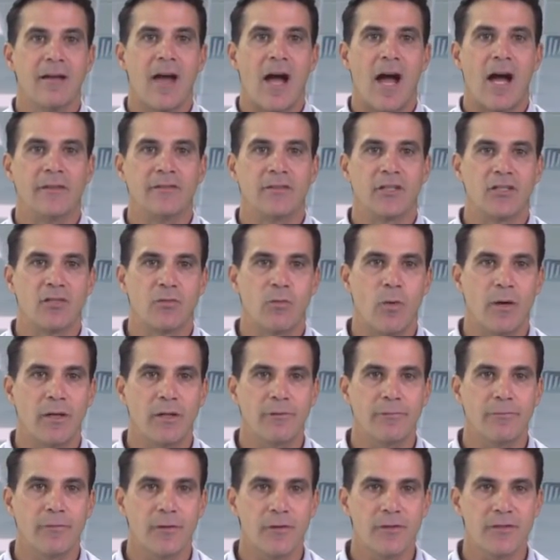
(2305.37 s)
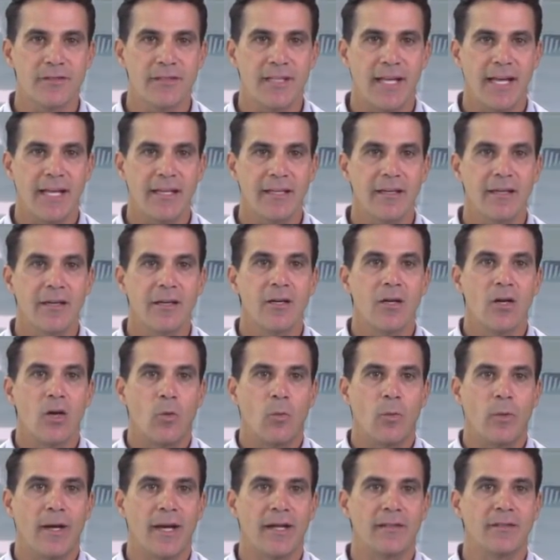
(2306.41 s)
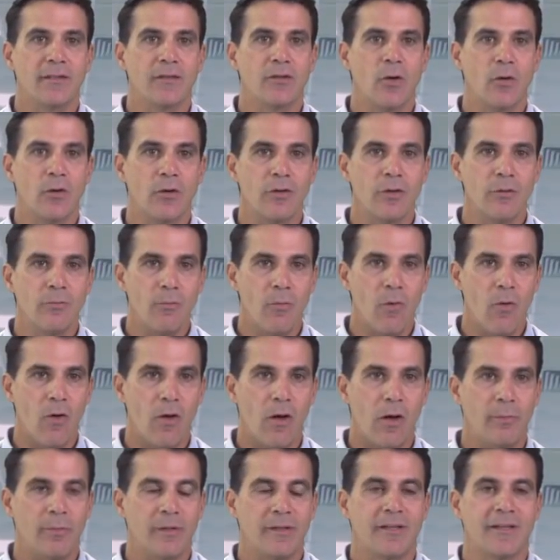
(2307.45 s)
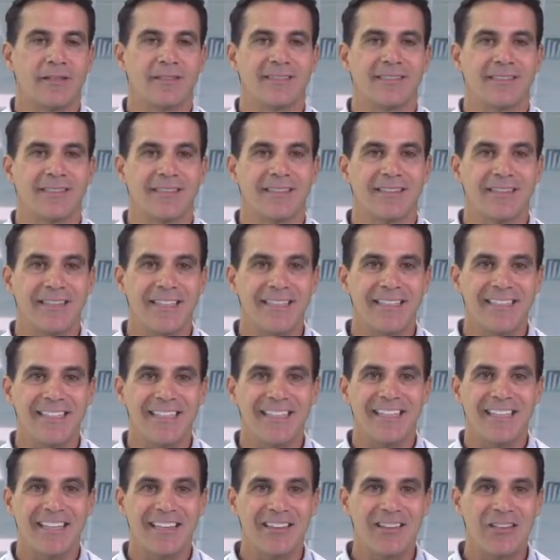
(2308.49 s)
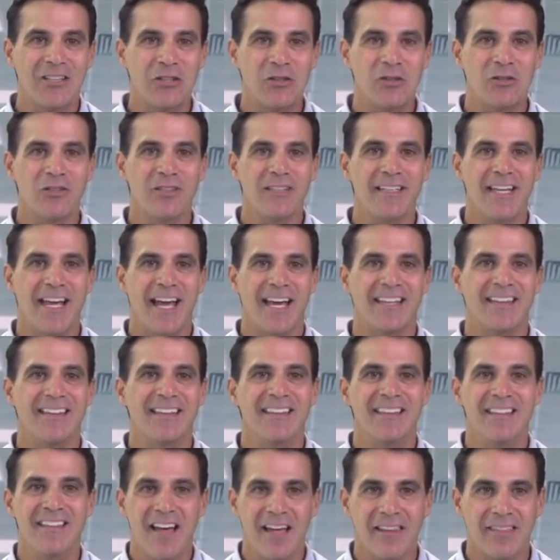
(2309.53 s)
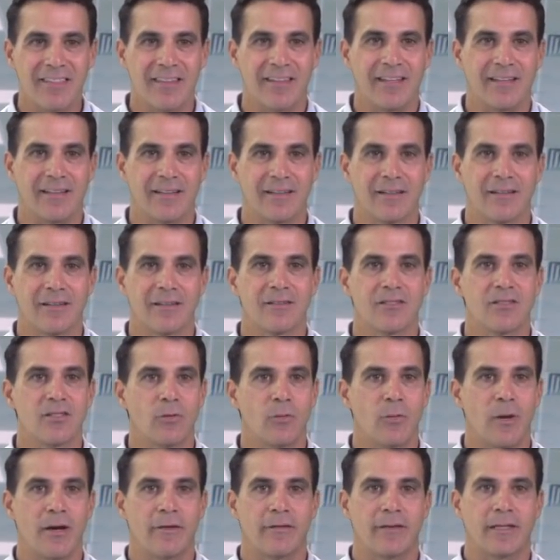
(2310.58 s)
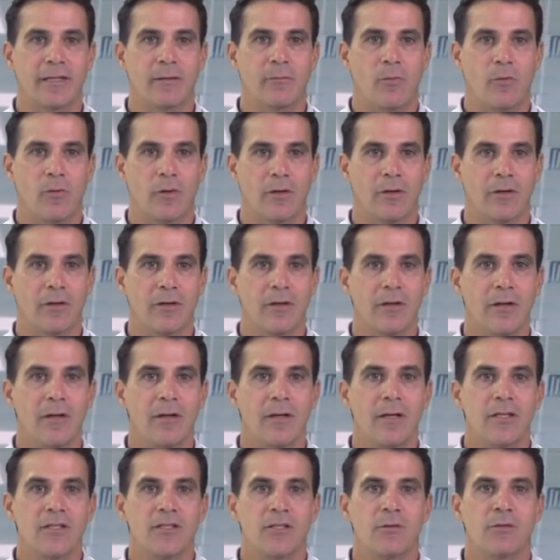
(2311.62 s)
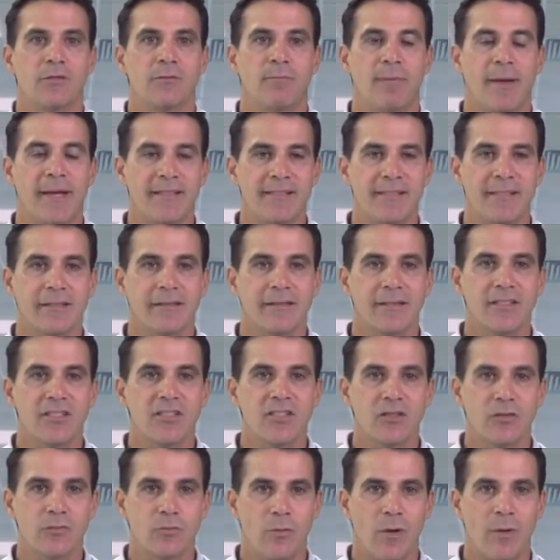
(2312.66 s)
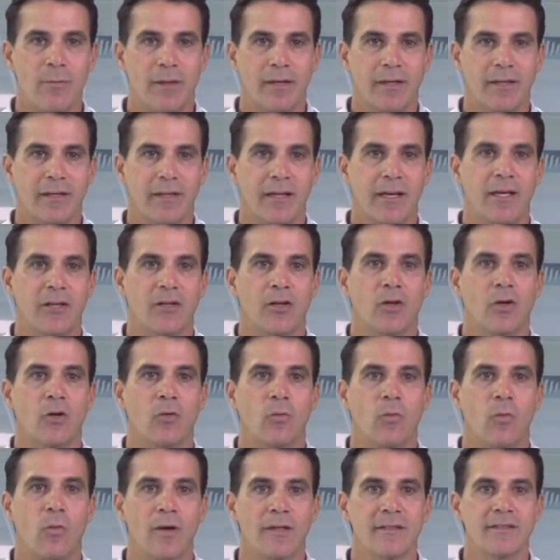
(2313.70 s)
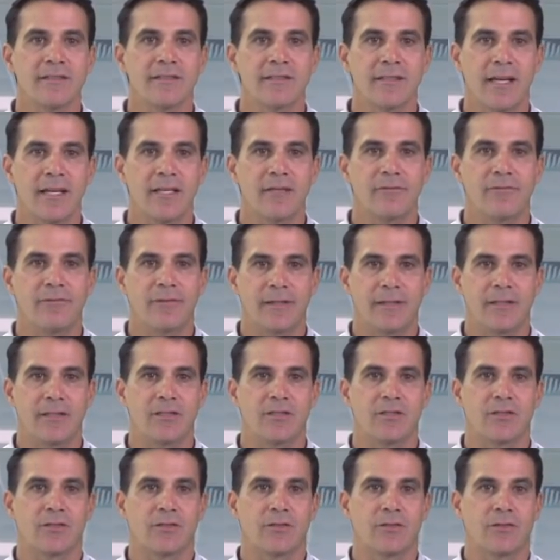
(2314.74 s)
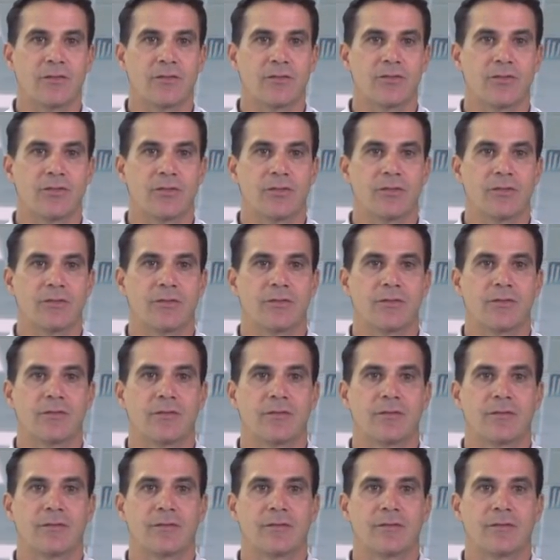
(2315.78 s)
On the 21st day, we had to go to the mall because Linda literally had nothing to wear anymore. She was basically swimming in her once tight-fitted shirts.